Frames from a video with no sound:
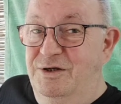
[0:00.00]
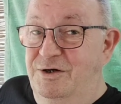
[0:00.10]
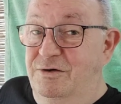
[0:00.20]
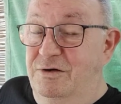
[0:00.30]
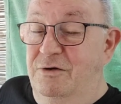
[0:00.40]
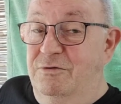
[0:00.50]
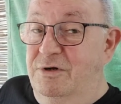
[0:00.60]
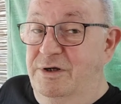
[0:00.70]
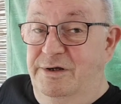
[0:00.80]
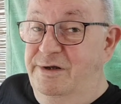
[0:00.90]
Here
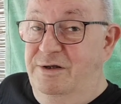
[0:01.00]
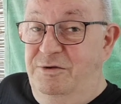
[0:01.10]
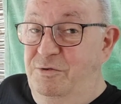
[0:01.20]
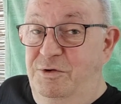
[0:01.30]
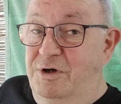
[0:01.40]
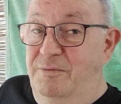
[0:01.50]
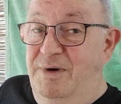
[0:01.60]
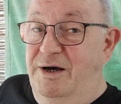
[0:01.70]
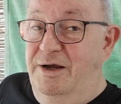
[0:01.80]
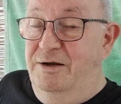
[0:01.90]
locally, and you not buy it.